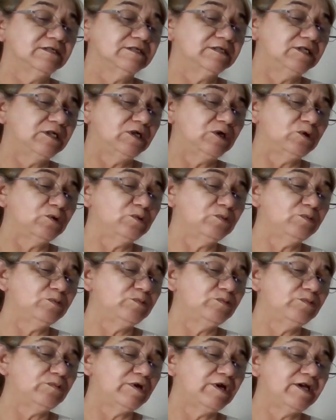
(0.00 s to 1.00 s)
No
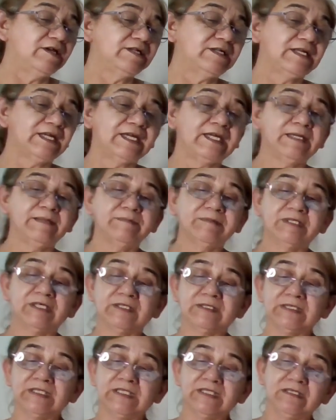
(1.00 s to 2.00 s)
brand name,
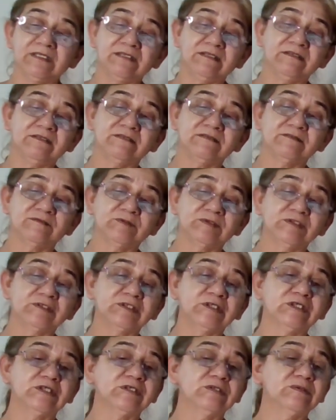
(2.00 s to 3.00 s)
nothing. Real
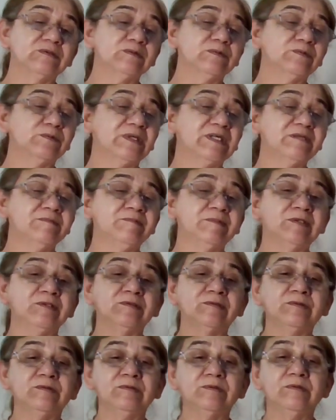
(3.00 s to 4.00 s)
cute, rainbow,